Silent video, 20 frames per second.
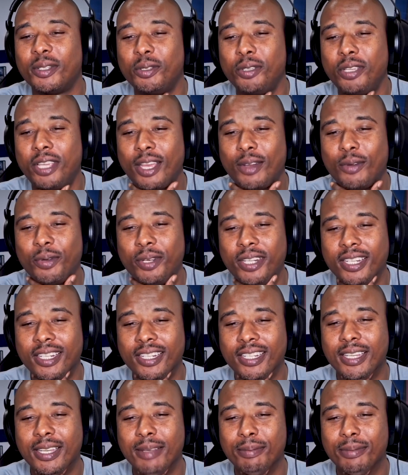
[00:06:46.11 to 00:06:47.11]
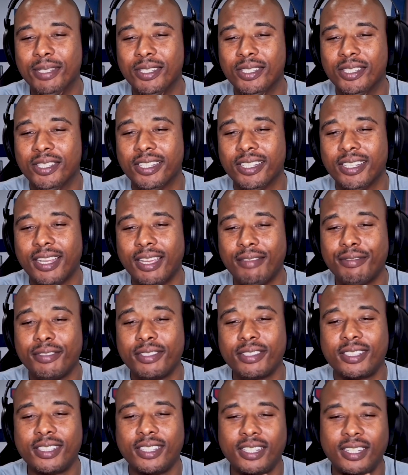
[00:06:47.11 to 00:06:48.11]
Who you got winning the cup this year?
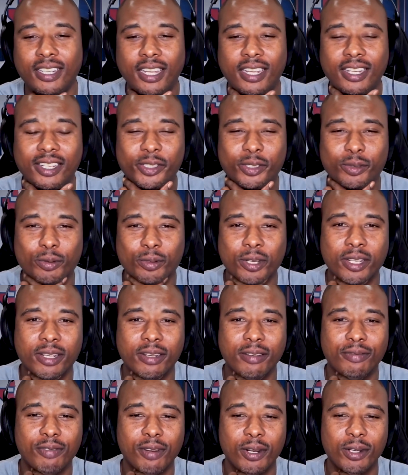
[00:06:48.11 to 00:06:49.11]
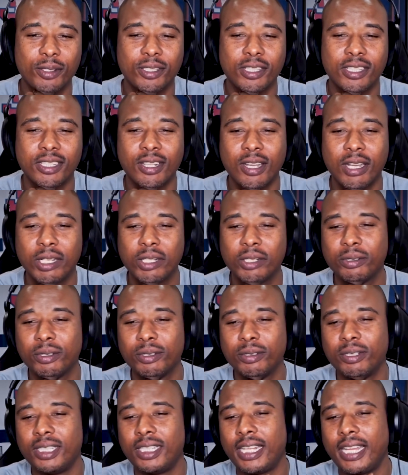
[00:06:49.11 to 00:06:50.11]
Obviously the Lakers won the first
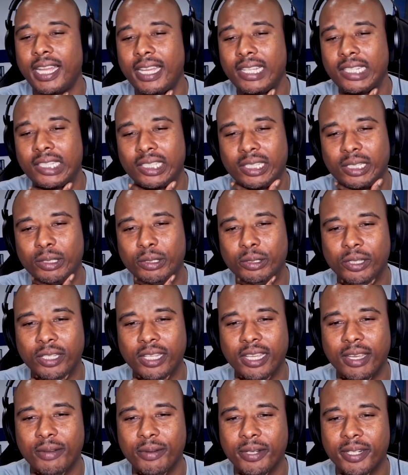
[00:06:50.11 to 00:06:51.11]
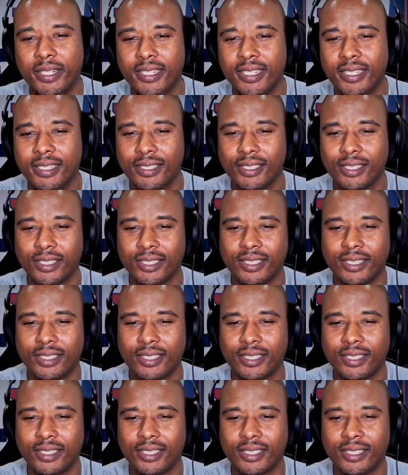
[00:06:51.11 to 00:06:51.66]
inaugural one last year. Who you got winning this year?